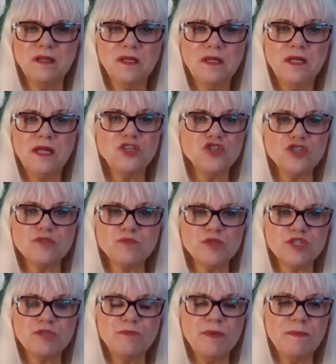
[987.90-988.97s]
it just
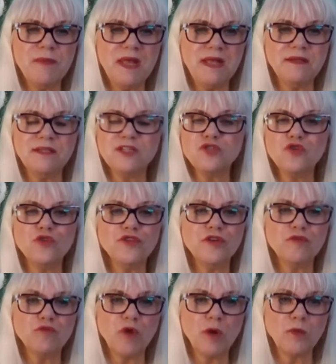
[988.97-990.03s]
must be me. There's
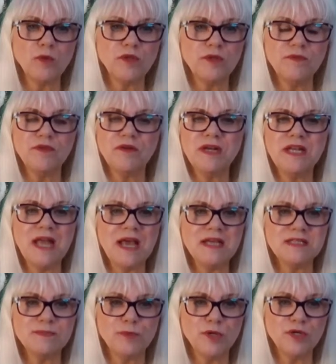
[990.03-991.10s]
nothing wrong with them. They're a
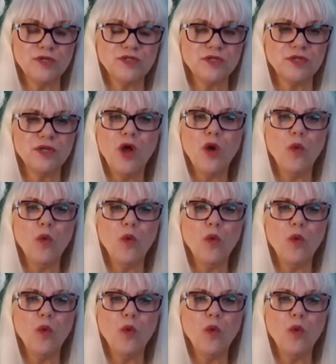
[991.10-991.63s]
nice person.